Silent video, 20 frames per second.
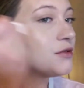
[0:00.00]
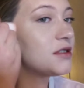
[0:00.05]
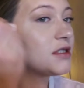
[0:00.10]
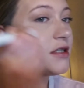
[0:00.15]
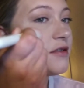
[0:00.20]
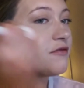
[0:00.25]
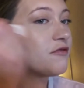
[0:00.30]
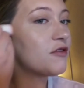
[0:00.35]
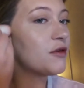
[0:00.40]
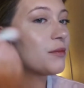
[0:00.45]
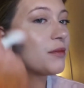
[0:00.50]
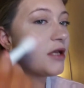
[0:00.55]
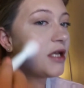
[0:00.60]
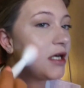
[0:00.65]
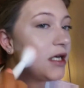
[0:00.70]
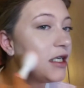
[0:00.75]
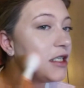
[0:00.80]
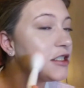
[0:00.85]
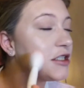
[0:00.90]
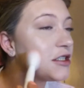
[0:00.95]
used it for
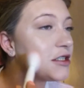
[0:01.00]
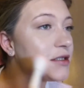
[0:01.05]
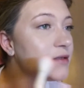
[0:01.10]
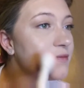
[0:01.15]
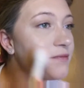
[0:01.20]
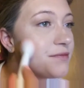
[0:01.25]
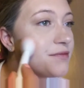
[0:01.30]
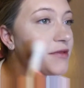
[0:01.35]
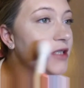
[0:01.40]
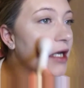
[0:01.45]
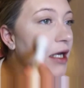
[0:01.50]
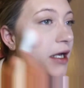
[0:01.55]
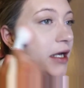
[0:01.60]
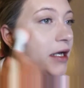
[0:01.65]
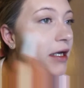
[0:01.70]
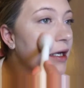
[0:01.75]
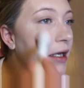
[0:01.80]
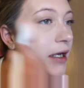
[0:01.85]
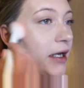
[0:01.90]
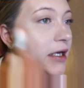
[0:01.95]
blush.
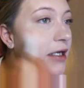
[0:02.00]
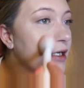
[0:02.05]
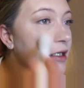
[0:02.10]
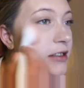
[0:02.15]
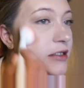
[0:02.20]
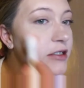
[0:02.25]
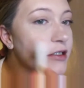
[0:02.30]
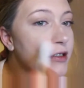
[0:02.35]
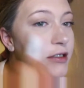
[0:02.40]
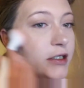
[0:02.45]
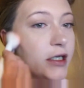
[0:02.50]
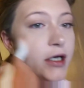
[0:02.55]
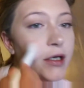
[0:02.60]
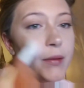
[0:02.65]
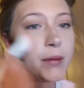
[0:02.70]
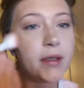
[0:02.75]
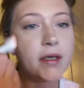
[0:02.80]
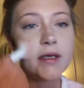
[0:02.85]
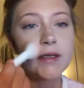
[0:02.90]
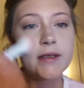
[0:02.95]
And I just
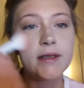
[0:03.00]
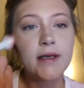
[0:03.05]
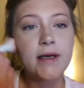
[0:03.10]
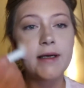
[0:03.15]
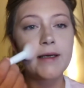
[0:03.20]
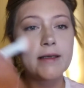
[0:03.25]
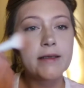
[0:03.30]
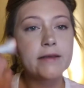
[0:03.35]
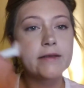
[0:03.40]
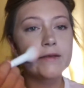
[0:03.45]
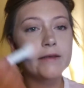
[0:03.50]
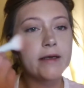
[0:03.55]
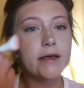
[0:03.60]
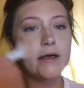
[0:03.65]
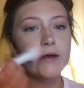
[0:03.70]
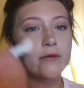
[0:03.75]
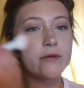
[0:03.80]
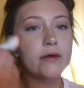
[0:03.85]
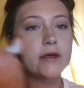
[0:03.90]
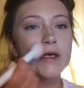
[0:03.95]
go in like
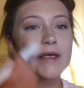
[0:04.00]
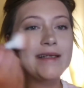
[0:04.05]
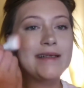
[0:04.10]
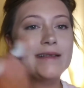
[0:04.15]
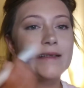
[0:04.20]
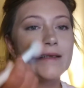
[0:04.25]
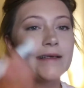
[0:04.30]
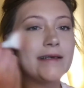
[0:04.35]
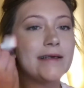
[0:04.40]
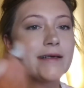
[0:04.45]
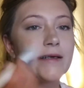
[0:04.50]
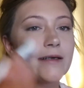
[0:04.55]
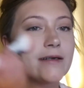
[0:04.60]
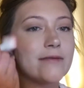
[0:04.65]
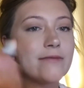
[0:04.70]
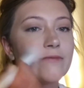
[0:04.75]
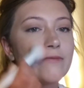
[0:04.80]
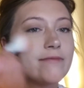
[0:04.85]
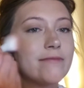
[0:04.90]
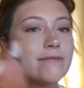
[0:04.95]
that right
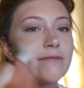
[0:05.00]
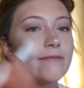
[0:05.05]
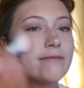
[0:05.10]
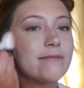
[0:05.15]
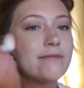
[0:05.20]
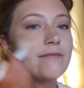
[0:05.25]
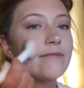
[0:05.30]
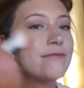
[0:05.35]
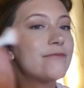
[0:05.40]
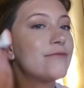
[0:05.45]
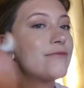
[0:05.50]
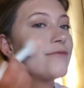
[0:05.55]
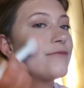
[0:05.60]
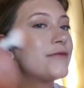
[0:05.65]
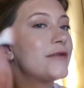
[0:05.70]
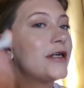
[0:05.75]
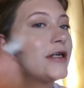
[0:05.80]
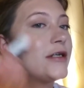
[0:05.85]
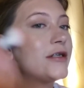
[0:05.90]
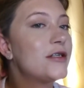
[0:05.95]
there.
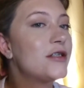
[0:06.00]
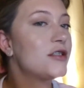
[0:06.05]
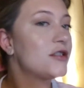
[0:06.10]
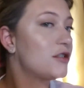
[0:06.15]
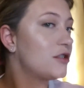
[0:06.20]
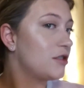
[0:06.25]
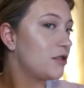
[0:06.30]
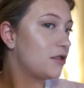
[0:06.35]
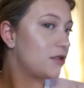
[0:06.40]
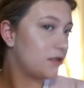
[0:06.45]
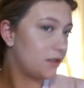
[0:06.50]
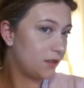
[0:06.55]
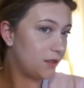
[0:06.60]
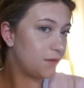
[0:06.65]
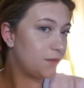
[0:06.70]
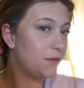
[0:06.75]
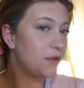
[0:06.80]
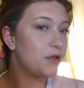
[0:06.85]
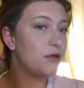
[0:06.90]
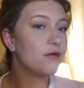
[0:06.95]
And it's just
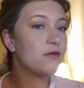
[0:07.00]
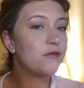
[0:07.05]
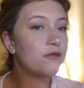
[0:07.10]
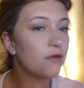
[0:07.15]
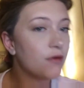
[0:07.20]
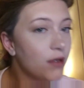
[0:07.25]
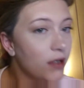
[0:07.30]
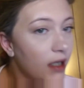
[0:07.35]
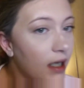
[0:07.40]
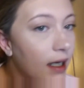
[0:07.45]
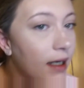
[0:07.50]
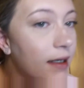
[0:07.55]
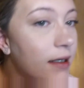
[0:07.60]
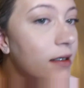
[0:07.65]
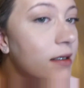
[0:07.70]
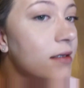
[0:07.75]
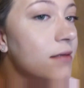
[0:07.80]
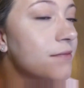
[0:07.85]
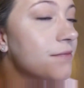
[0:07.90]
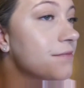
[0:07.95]
this beautiful, like,
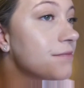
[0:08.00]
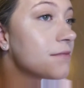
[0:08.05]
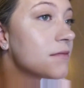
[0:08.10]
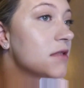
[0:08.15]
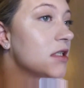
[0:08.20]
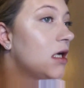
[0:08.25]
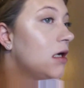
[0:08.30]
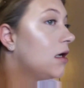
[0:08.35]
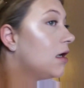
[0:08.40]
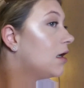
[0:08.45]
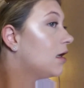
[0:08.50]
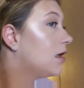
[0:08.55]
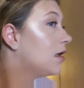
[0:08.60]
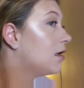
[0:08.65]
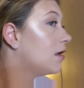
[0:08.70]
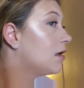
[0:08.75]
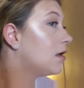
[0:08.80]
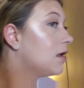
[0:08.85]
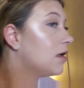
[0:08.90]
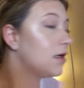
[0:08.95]

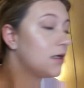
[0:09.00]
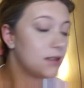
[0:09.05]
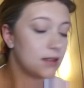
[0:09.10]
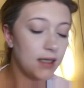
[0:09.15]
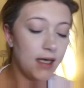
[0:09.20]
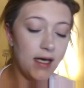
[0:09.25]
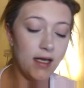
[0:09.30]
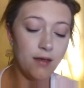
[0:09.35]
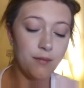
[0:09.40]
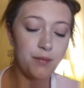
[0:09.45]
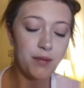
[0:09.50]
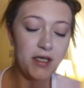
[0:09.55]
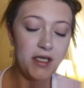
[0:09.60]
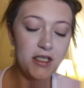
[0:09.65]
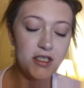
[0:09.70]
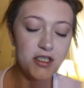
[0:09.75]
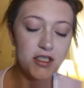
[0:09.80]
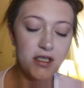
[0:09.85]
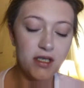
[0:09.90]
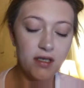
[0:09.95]
it's kind of
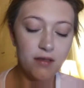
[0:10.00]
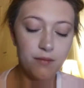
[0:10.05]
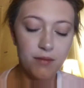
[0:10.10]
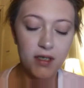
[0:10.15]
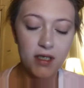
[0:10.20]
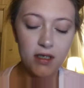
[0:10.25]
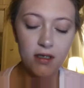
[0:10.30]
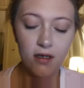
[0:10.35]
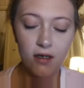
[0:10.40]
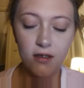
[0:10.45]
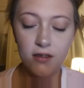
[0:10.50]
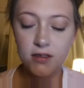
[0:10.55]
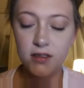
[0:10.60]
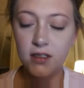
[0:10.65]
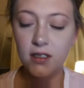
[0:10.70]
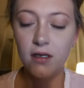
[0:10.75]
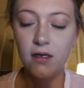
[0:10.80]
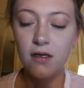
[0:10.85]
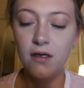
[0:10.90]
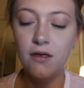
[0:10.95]
peachy, but
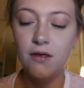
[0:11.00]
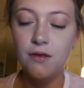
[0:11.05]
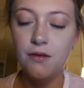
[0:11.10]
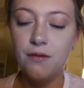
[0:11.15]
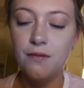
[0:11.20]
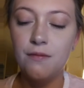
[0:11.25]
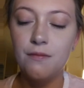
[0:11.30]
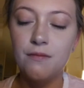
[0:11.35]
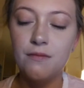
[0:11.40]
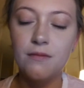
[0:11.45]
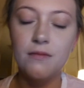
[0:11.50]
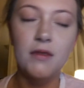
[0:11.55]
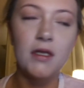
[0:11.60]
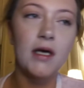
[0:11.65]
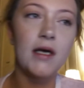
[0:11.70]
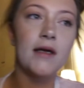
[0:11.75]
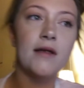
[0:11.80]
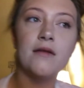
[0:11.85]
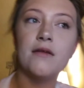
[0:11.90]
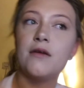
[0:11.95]
also,
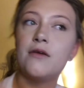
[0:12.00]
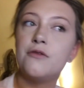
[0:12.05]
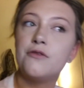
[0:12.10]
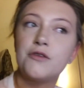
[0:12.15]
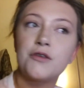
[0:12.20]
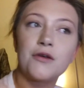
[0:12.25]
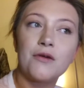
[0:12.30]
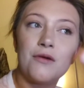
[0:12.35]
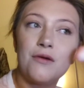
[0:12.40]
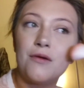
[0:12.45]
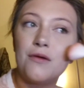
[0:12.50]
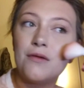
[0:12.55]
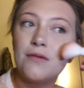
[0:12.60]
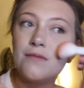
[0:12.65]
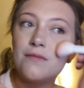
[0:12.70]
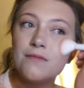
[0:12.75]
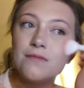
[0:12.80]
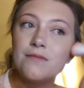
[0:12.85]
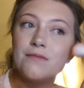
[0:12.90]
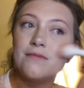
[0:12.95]
like, neutral,
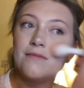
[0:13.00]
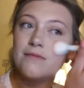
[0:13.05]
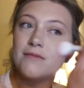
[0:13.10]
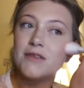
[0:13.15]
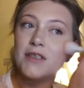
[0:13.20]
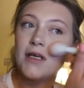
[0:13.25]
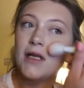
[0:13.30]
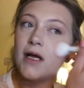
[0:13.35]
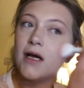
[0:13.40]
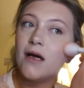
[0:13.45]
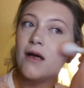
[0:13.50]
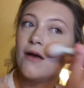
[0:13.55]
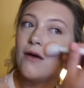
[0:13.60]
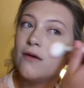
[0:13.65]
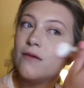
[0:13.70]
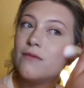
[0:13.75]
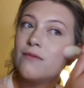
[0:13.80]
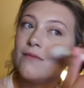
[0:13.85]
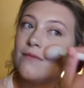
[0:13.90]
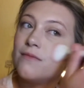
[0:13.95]
you
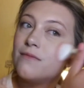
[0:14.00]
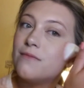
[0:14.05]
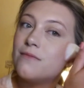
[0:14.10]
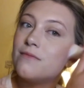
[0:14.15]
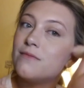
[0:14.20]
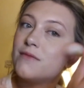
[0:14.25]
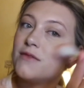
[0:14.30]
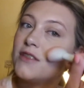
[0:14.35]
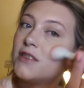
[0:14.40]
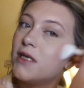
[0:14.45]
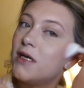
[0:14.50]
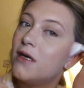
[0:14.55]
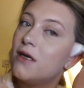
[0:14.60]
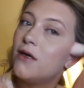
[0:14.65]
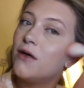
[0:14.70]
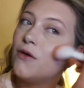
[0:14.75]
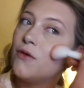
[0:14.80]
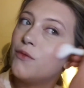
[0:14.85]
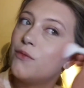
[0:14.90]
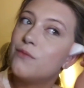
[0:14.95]
know?
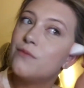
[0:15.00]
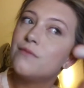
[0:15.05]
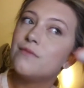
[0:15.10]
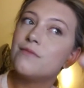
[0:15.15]
So,